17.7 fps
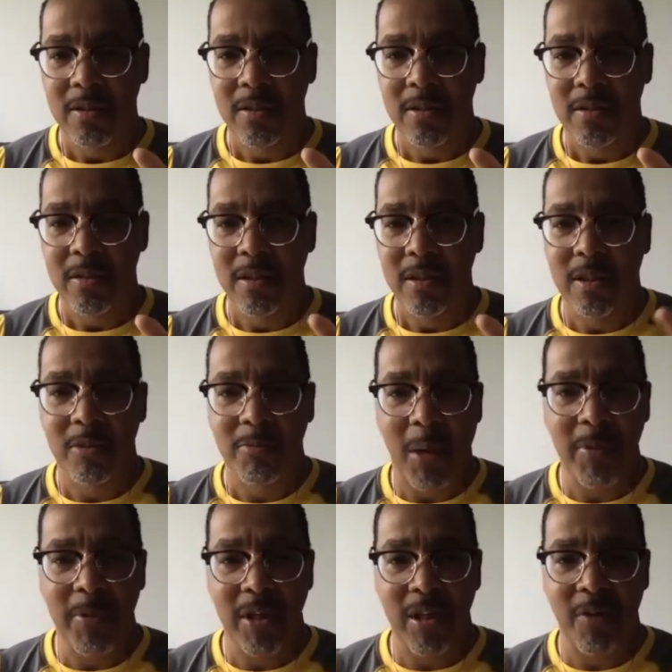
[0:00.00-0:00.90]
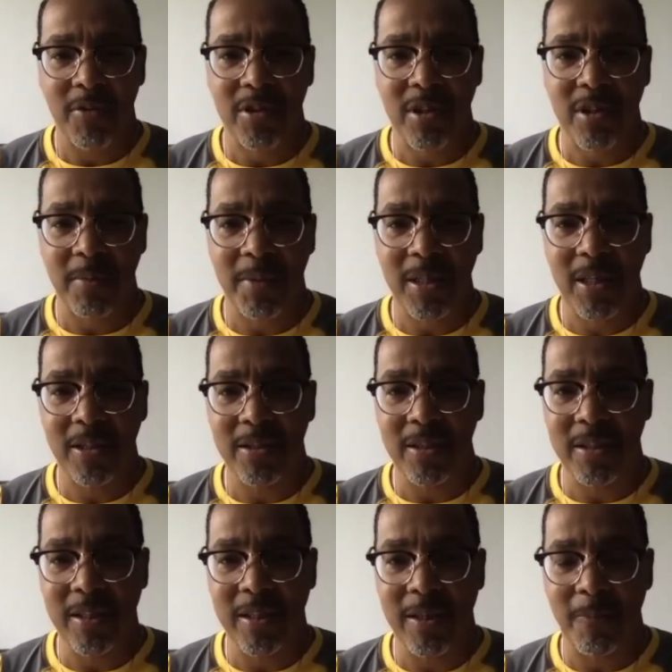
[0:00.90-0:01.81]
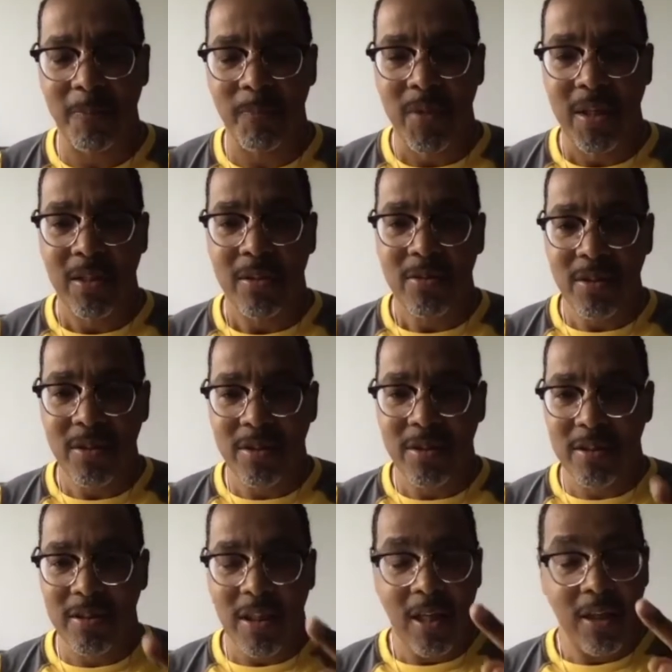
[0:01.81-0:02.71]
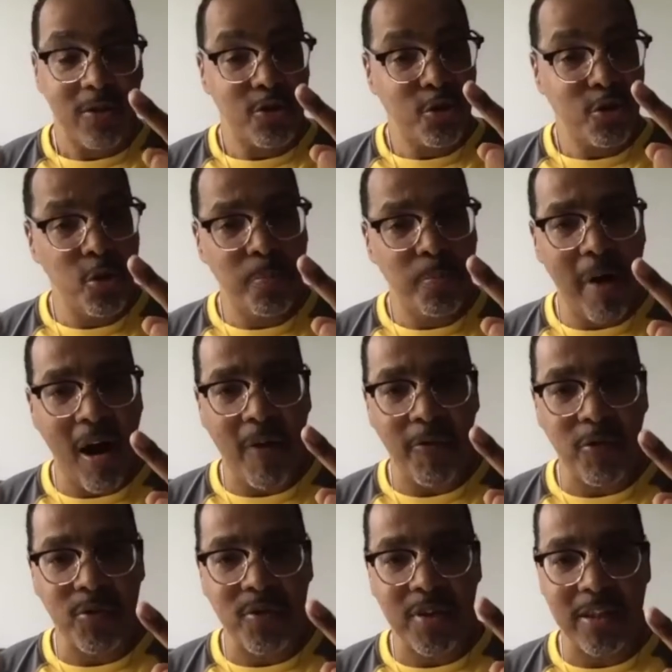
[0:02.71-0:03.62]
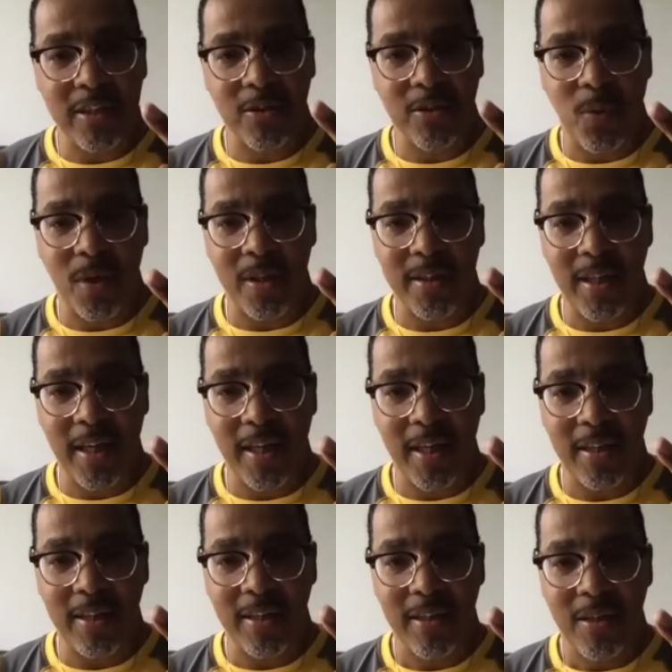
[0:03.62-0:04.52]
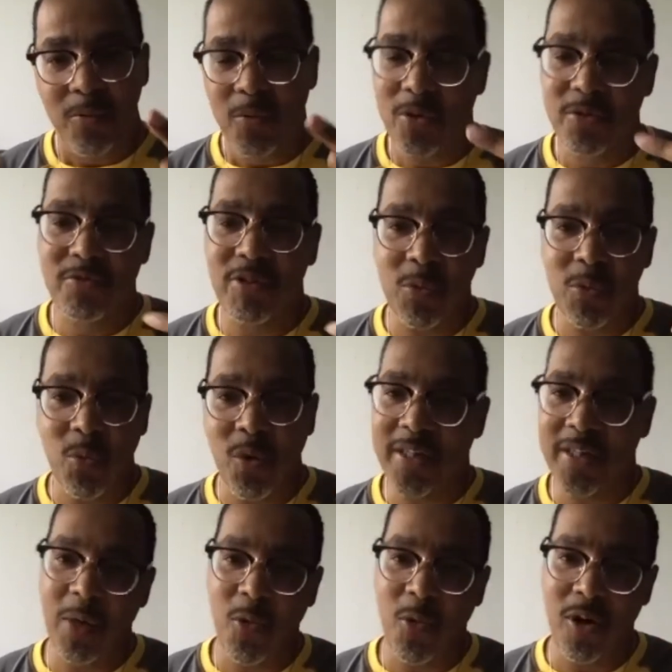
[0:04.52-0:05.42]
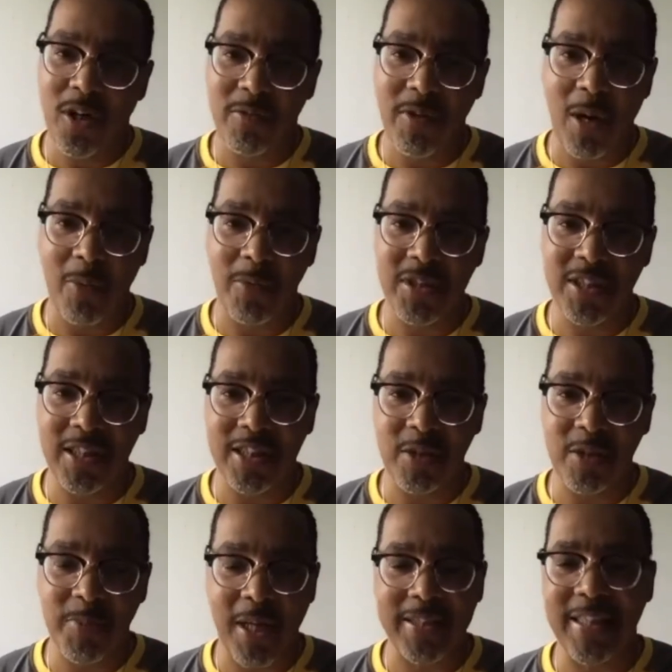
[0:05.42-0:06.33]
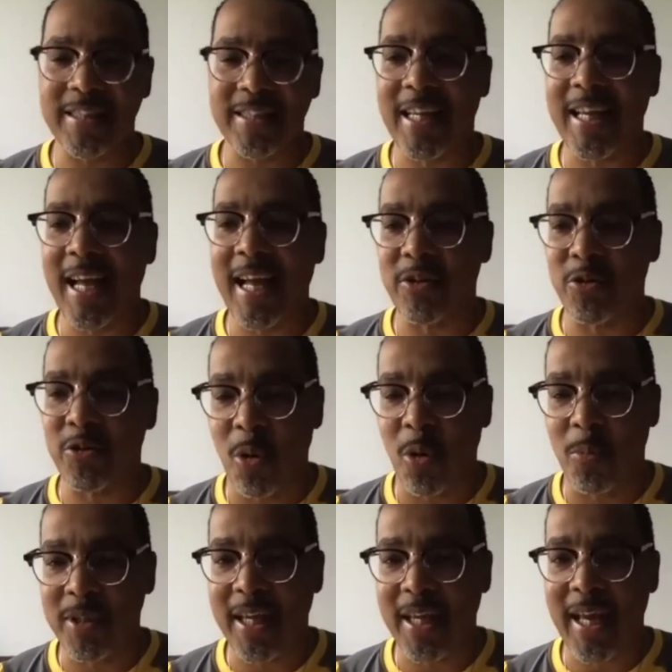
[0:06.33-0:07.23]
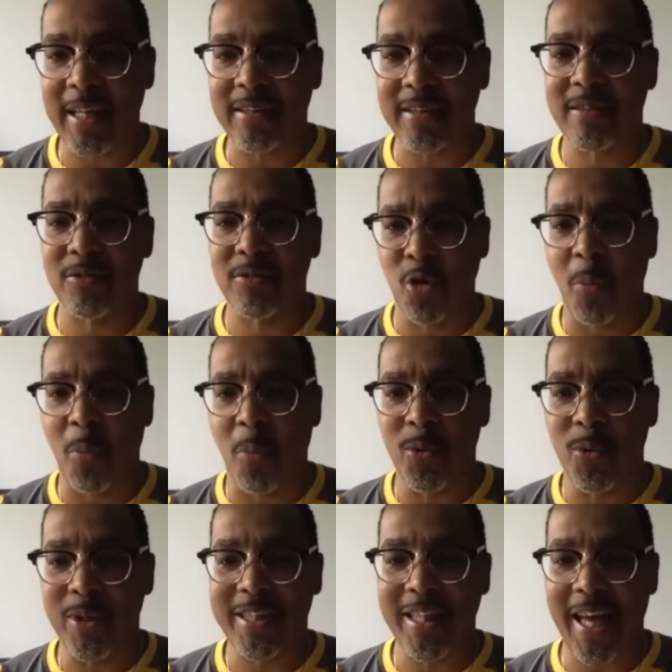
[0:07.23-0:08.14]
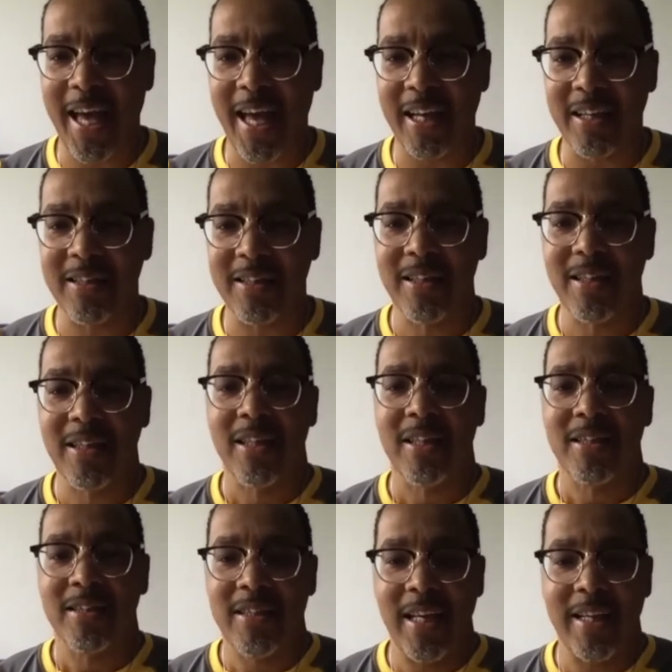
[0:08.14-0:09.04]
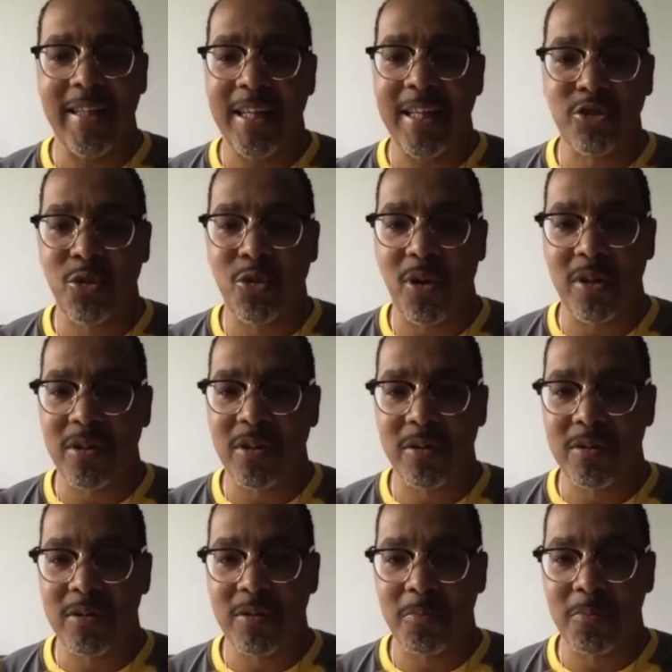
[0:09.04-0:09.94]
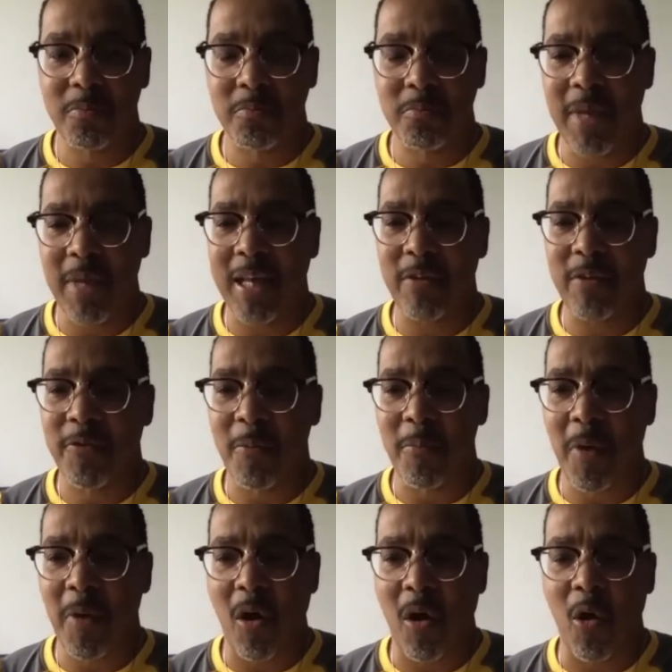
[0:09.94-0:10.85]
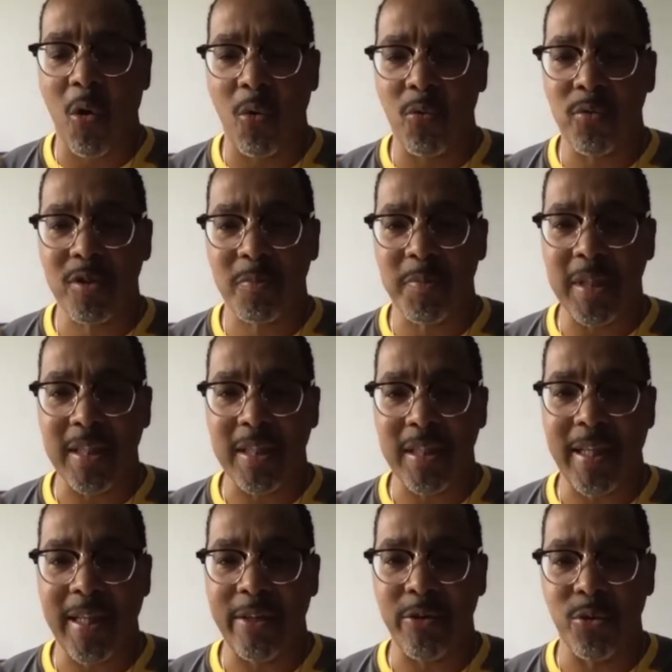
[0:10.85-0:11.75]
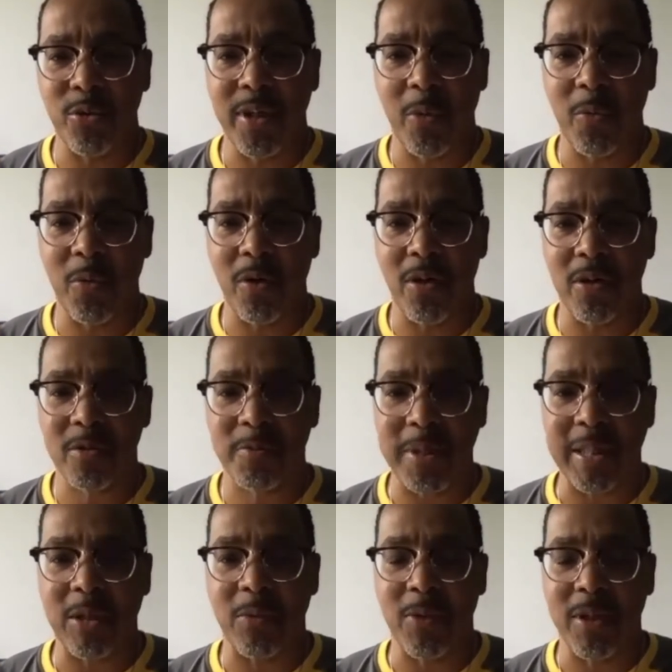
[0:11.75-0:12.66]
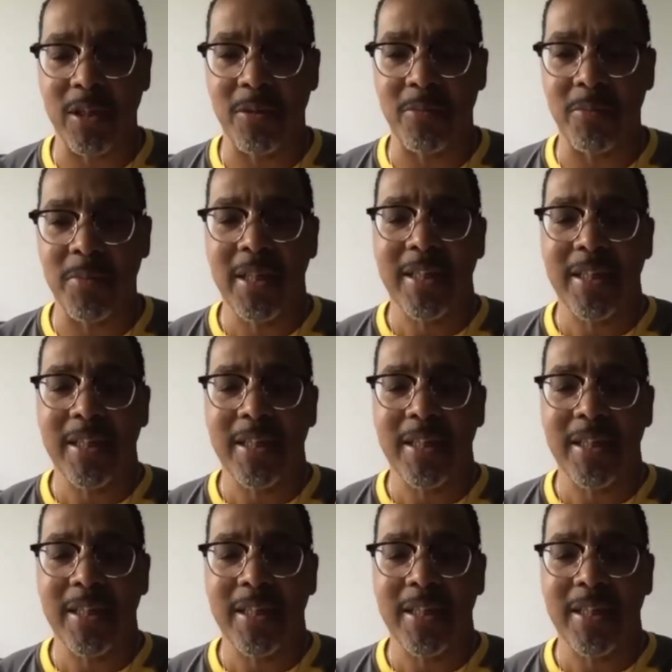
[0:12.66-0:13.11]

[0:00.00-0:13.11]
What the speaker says: This is my beloved son, hear ye him. So this is two powerful things in one day. Well, three, one, they walking around with Jesus, but I think they got normal with that. Then they saw men from old speak, and they knew who they were speaking with him.